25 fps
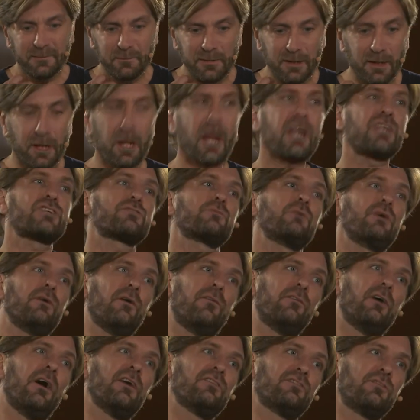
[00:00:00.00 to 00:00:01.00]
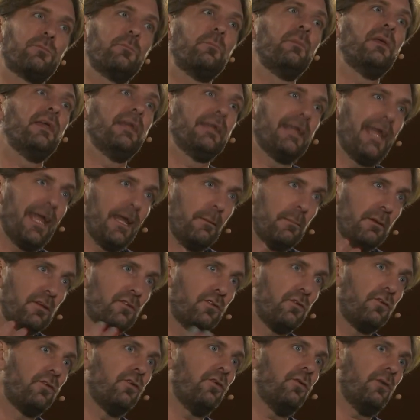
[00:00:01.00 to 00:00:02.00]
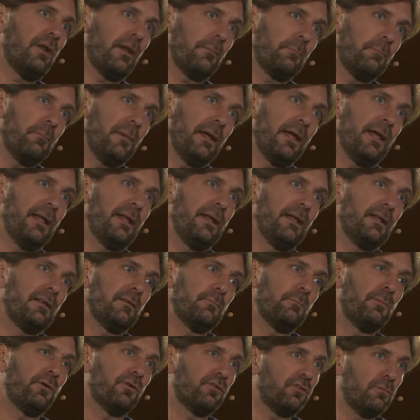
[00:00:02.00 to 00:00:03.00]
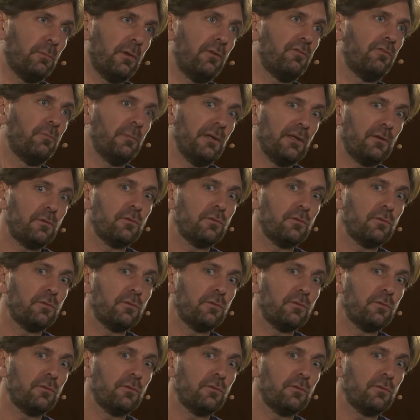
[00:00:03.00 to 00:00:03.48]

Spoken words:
the luxury of us being able to do that made it possible for me